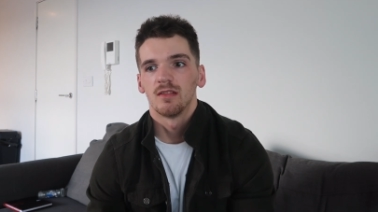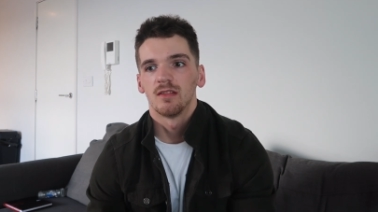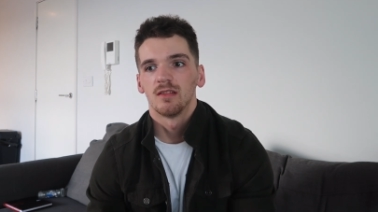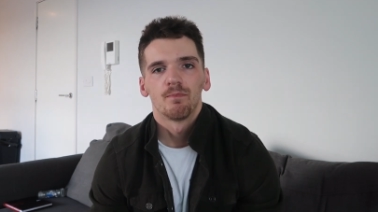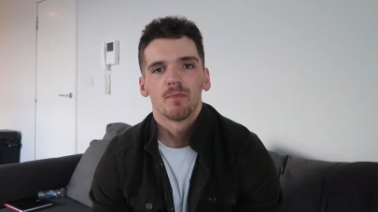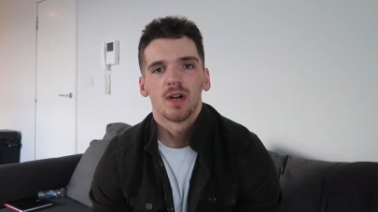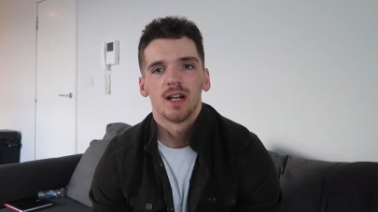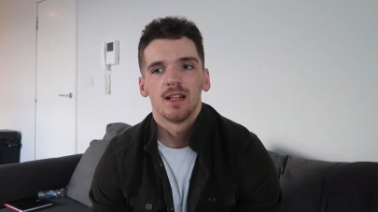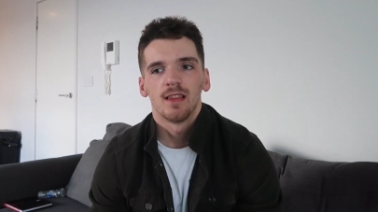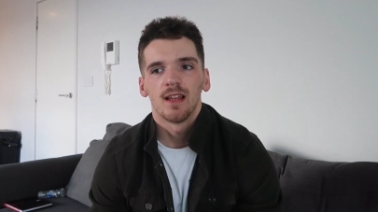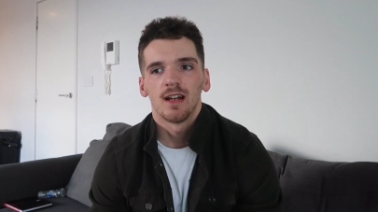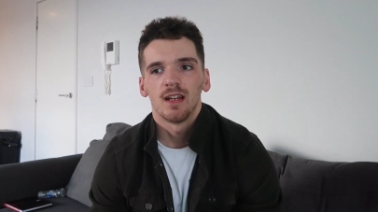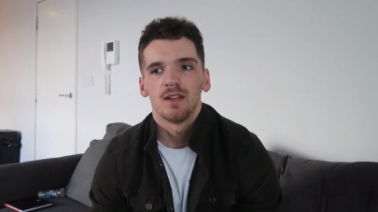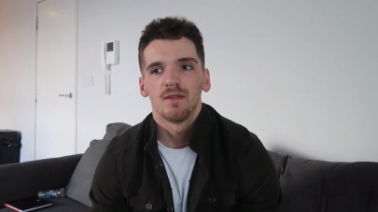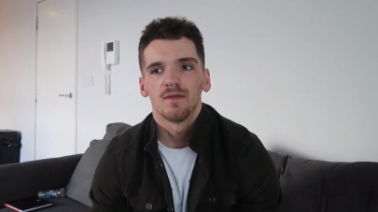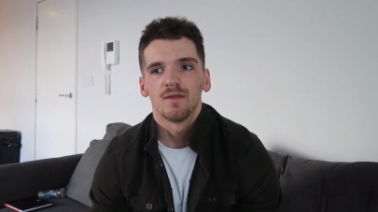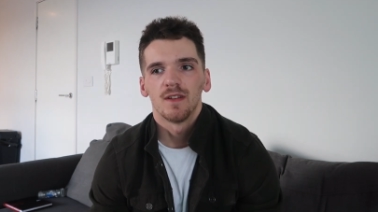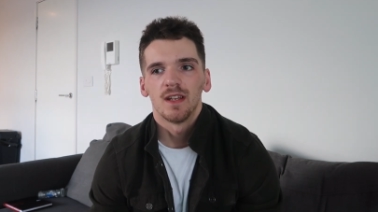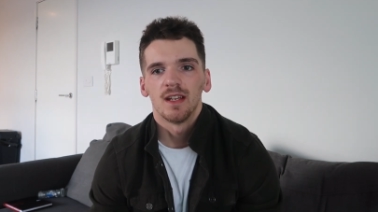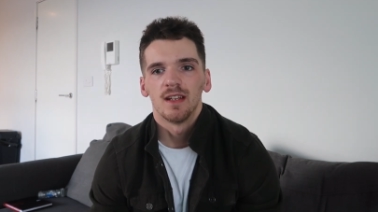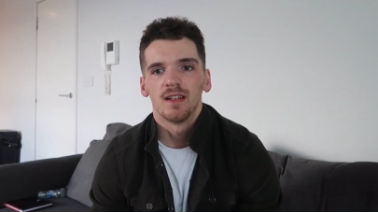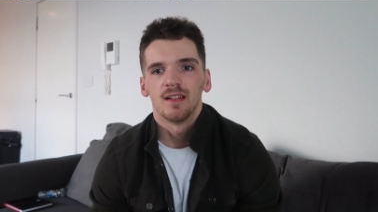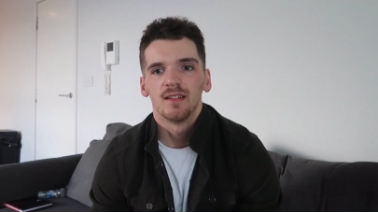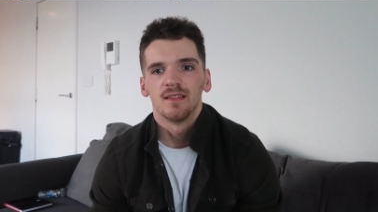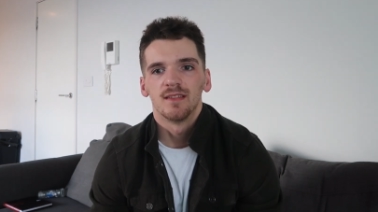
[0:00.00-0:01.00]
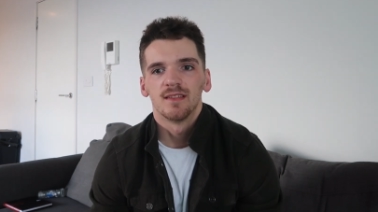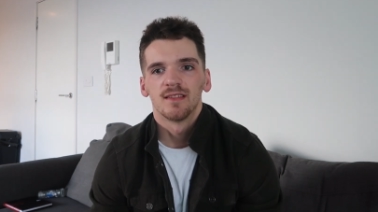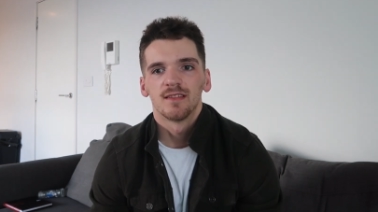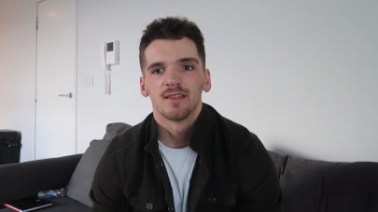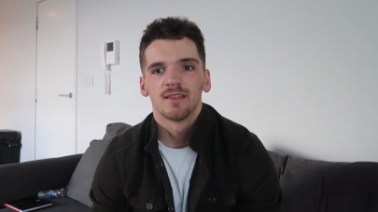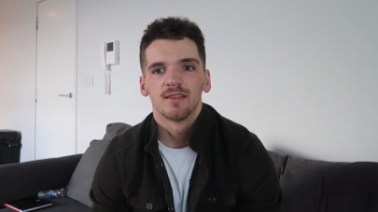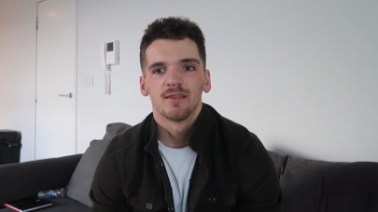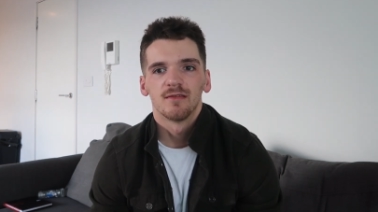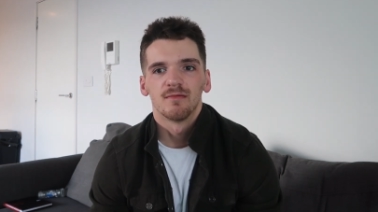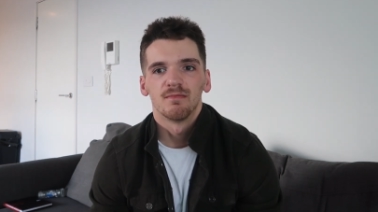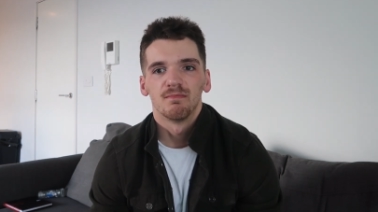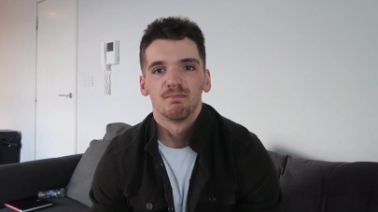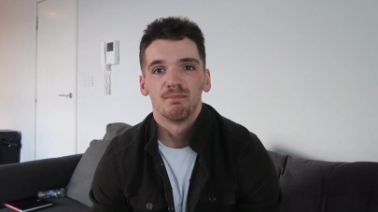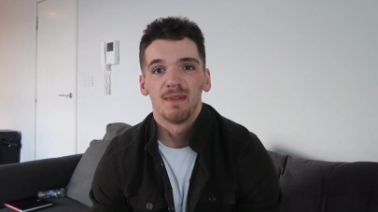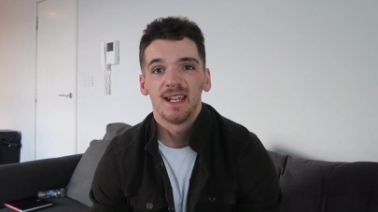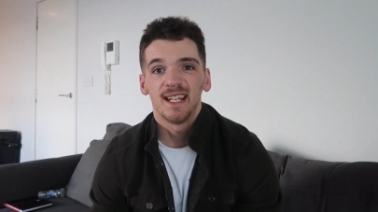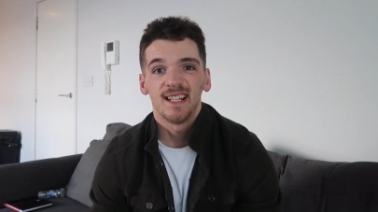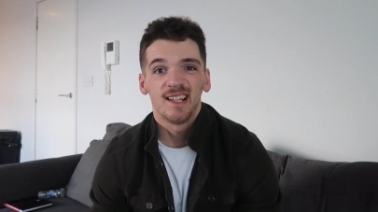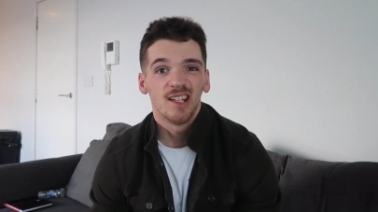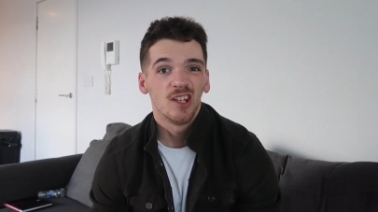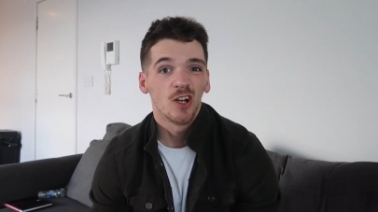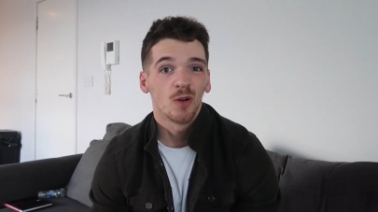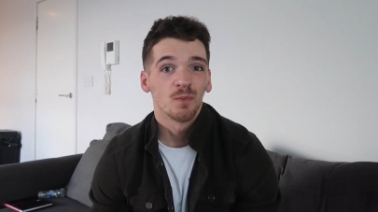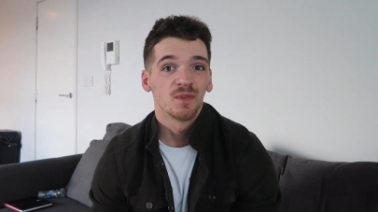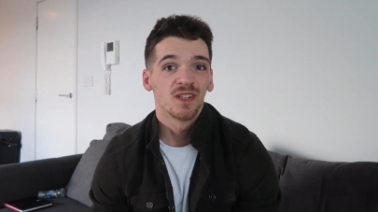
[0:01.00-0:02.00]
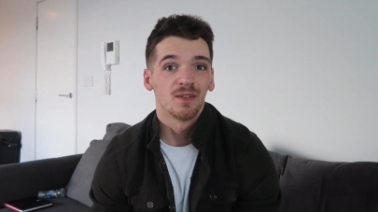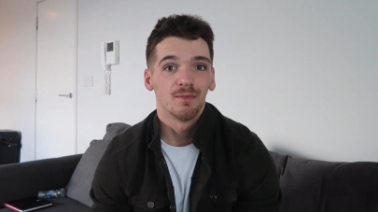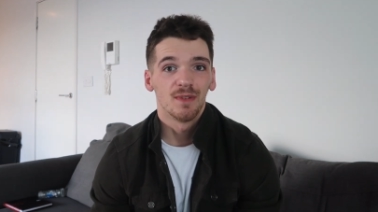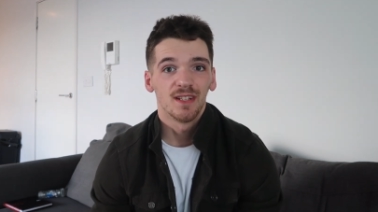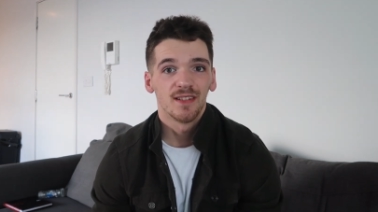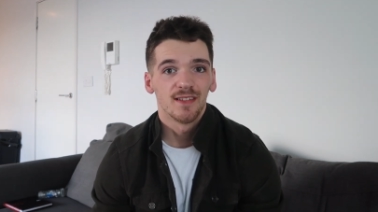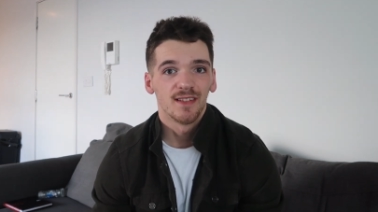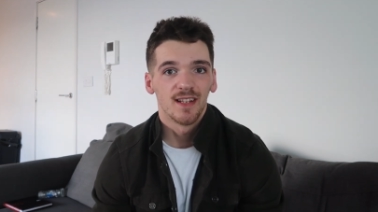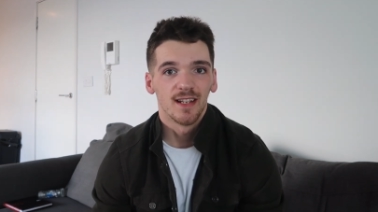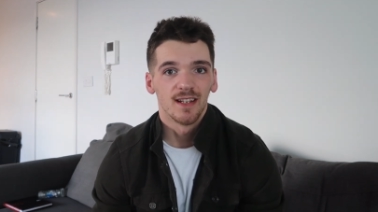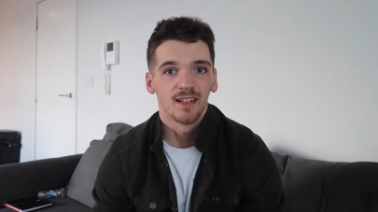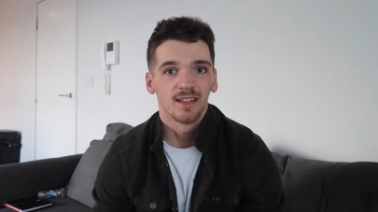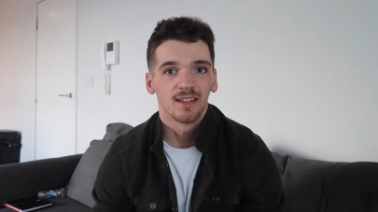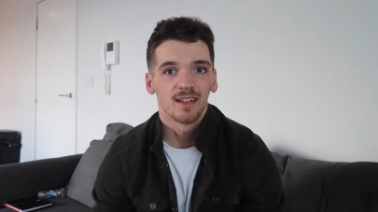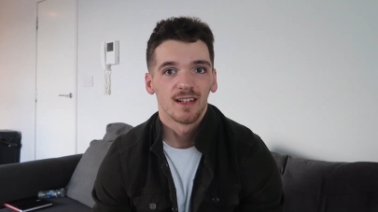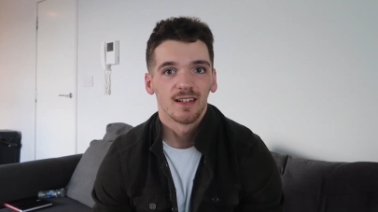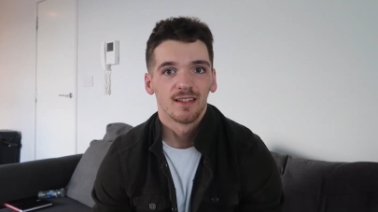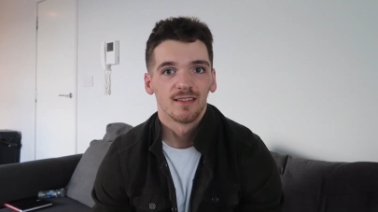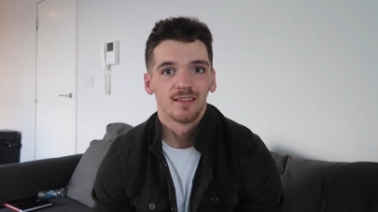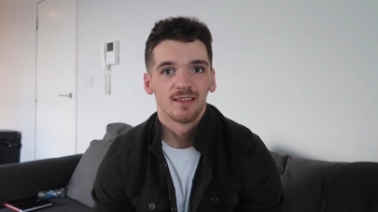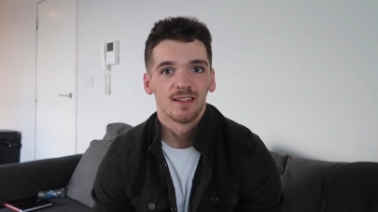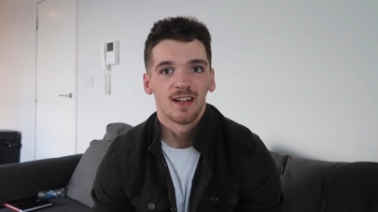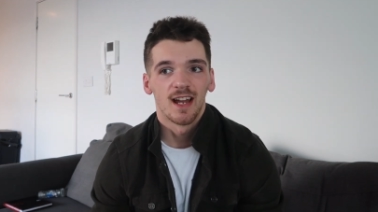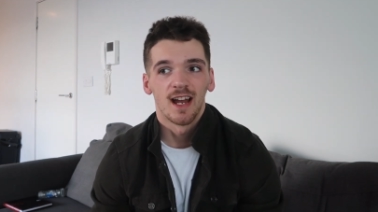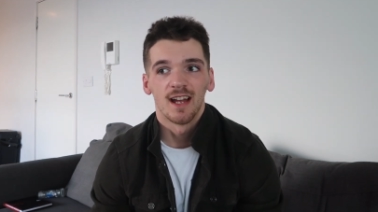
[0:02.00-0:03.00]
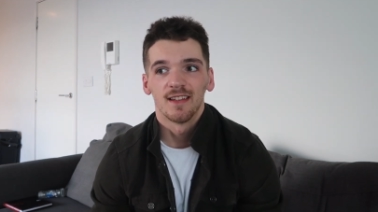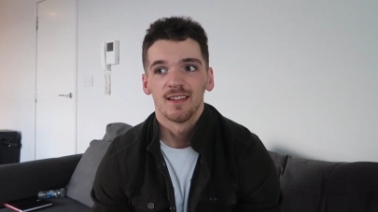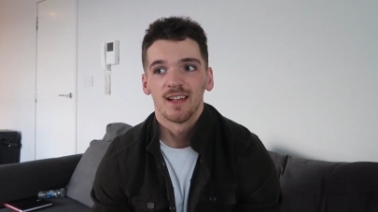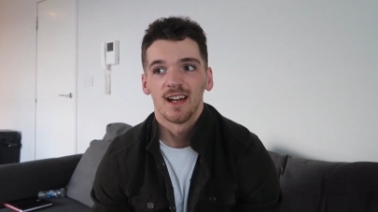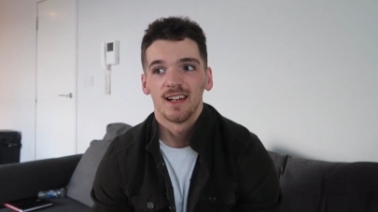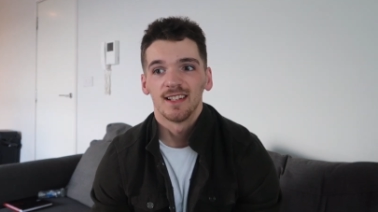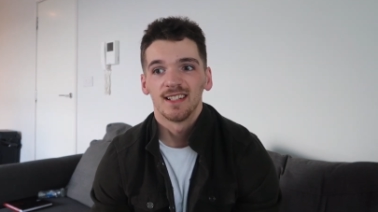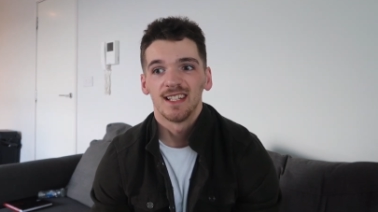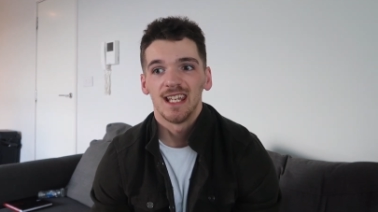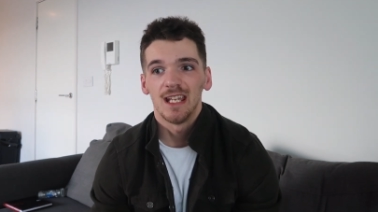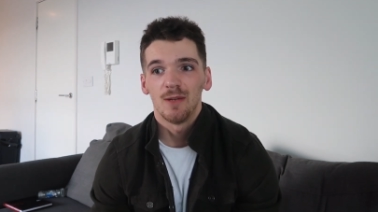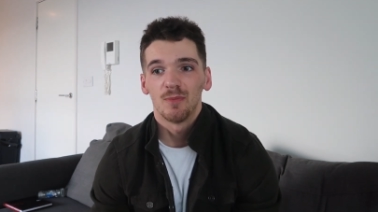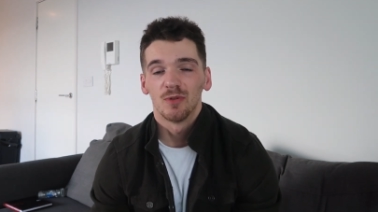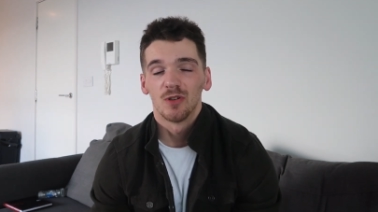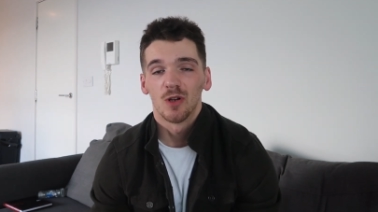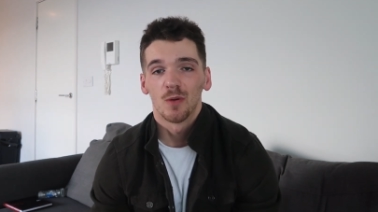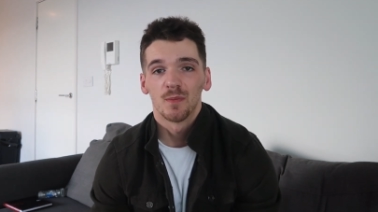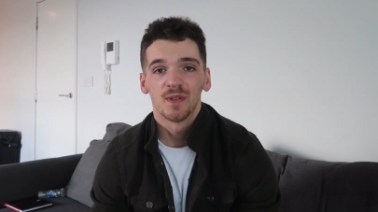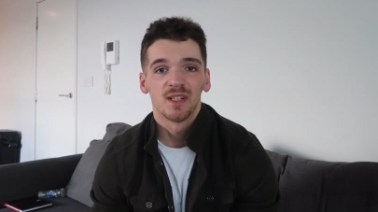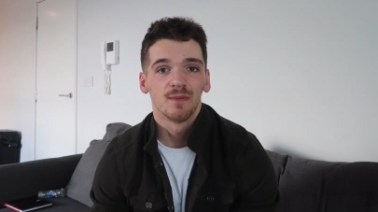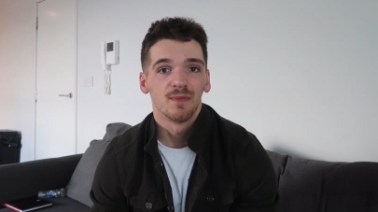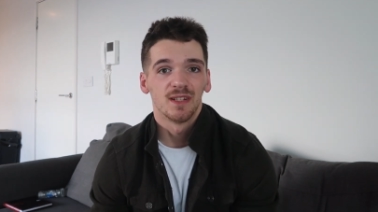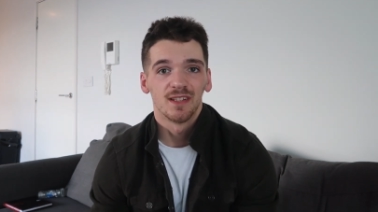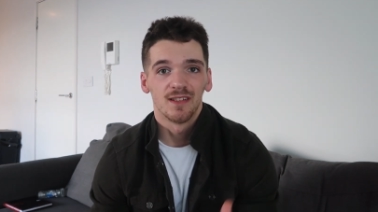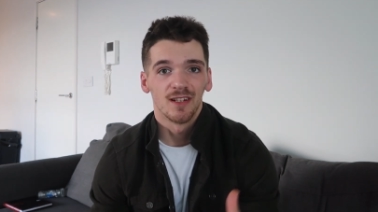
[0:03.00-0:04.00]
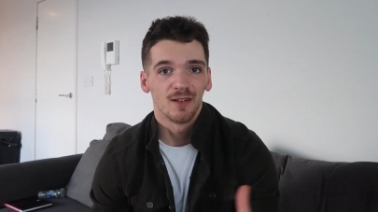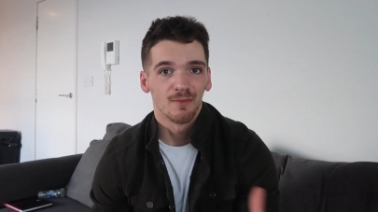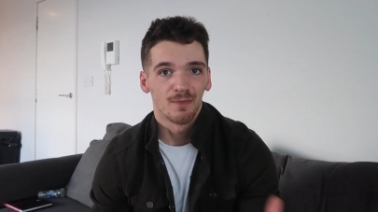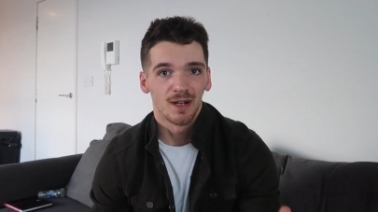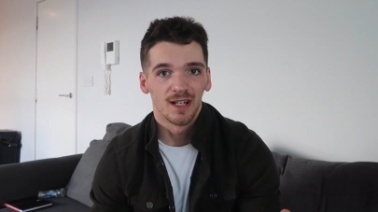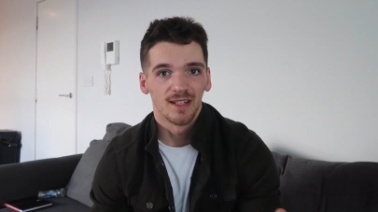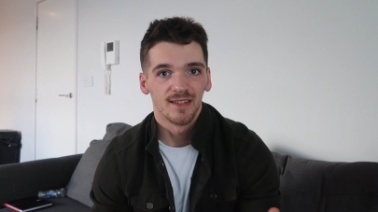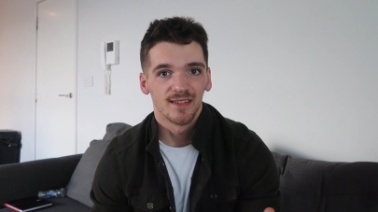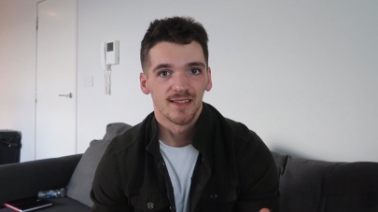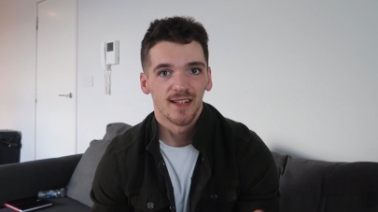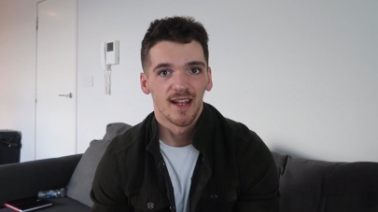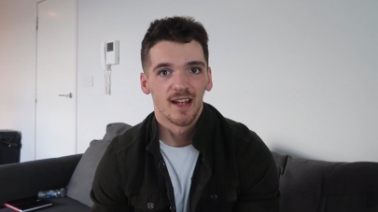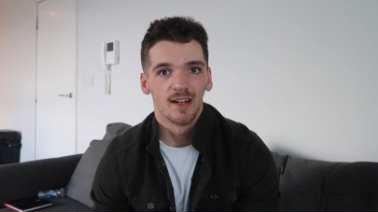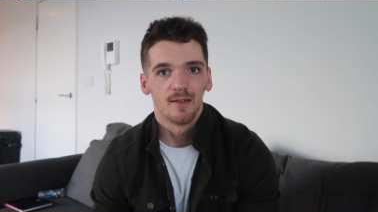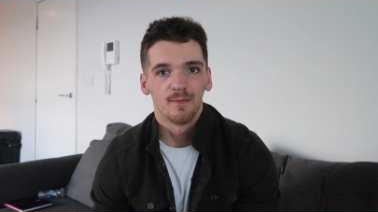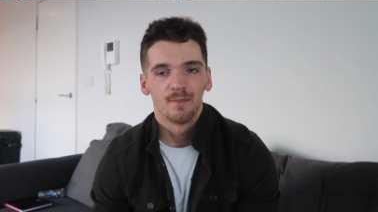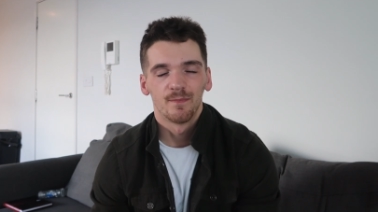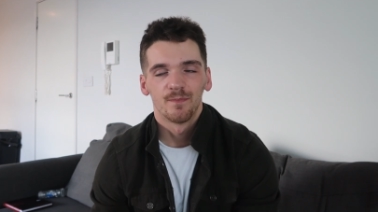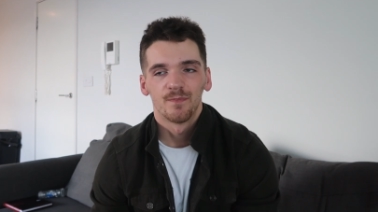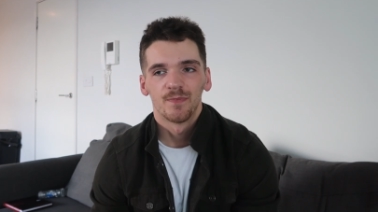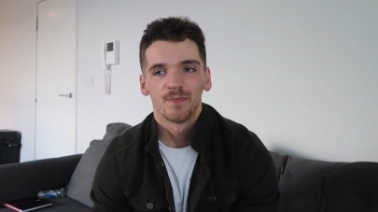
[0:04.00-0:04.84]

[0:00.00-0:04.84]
my life is mainly optimistic and I keep an optimistic mindset.